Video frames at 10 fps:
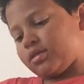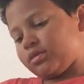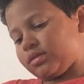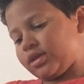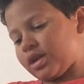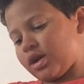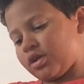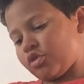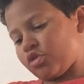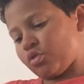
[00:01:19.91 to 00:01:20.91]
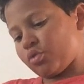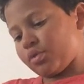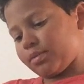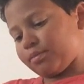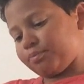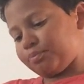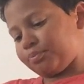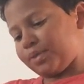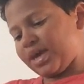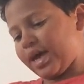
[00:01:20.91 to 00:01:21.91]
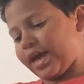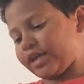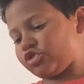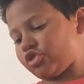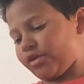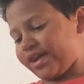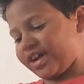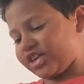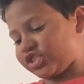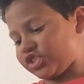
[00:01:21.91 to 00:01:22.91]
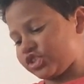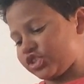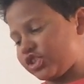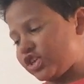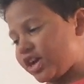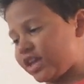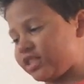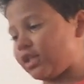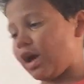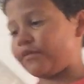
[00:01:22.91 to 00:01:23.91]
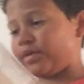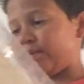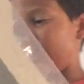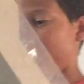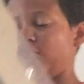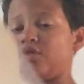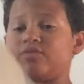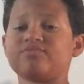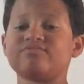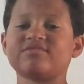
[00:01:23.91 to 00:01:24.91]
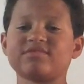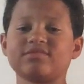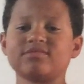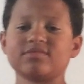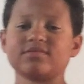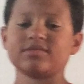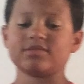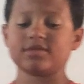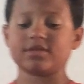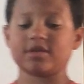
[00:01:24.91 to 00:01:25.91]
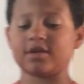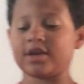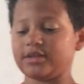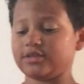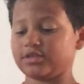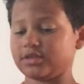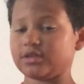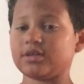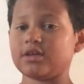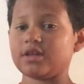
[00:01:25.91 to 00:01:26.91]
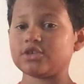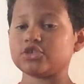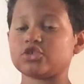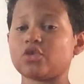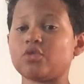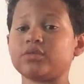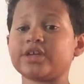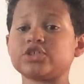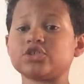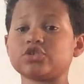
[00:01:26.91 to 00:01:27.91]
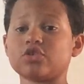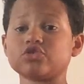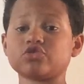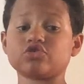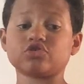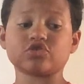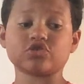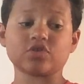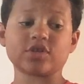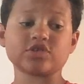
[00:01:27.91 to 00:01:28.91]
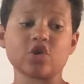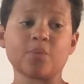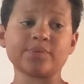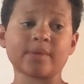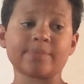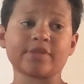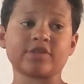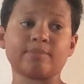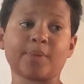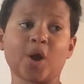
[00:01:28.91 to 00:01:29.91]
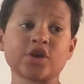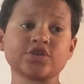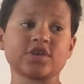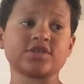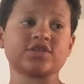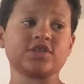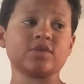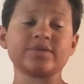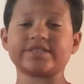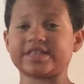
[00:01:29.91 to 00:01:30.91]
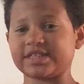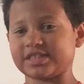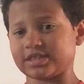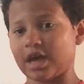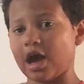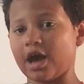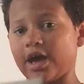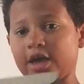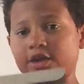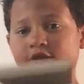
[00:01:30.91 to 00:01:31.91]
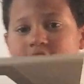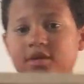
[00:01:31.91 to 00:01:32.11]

Leono Petrorex, and Navi male. All right. So let's so let's open up this box and see what's inside.